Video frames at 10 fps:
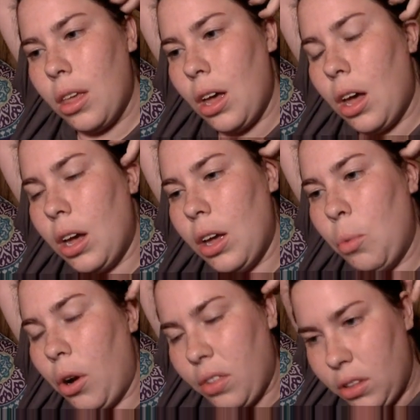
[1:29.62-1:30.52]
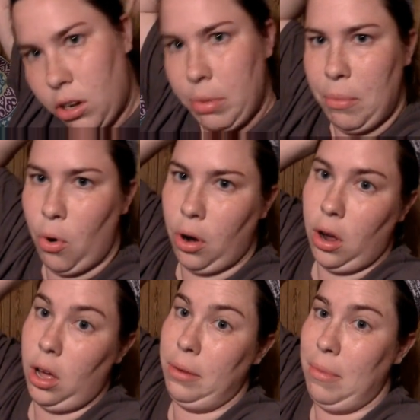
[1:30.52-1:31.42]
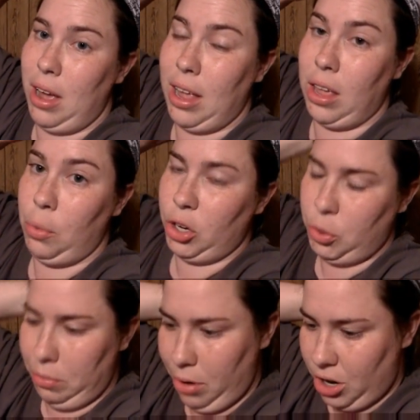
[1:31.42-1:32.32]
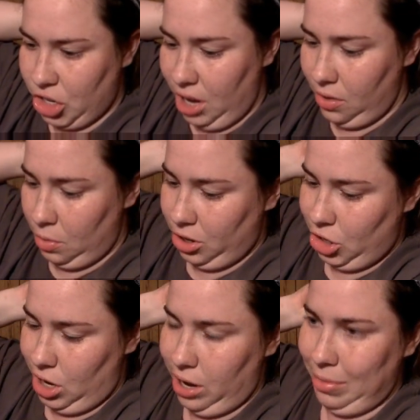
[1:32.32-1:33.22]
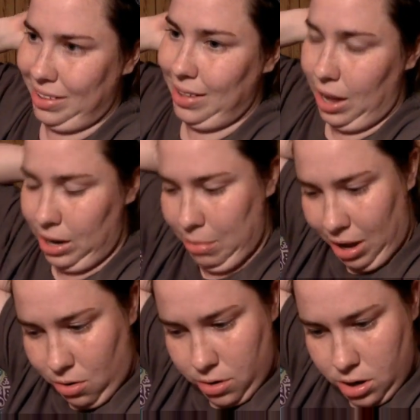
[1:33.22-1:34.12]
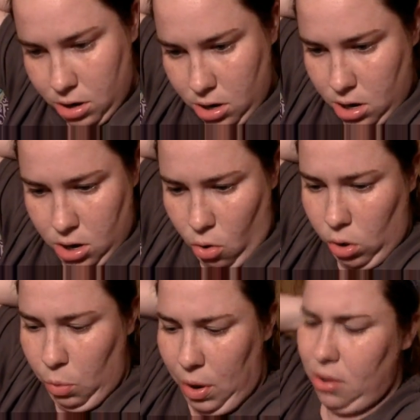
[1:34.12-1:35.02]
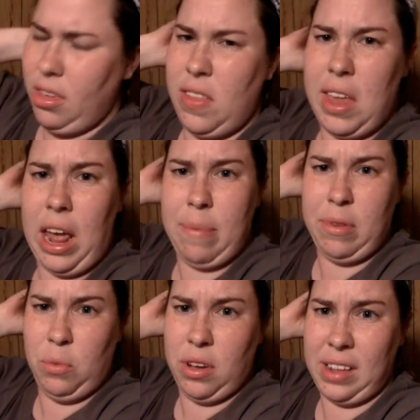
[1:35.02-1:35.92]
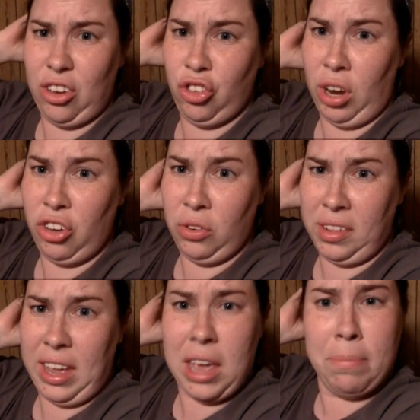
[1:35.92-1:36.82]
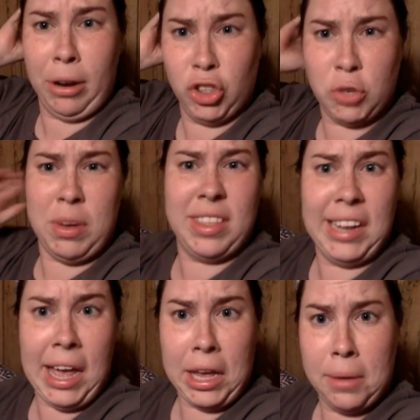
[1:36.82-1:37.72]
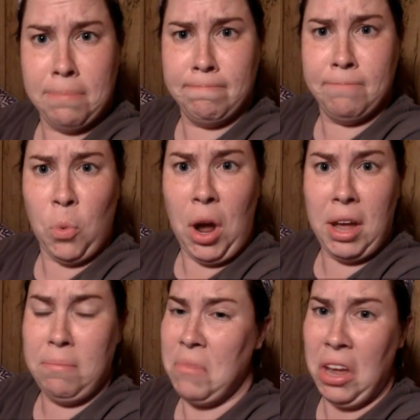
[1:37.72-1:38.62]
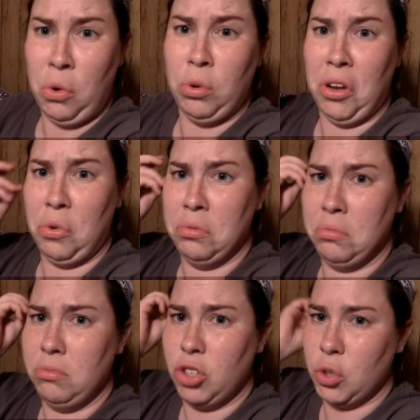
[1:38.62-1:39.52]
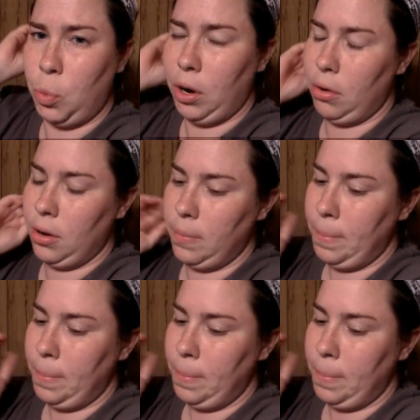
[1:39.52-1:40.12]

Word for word: I worked a little bit more on my enrichment project, which I am excited about. Only weird thing that happened was a stranger's kid punched me in the leg. Why? I don't know. Just weird.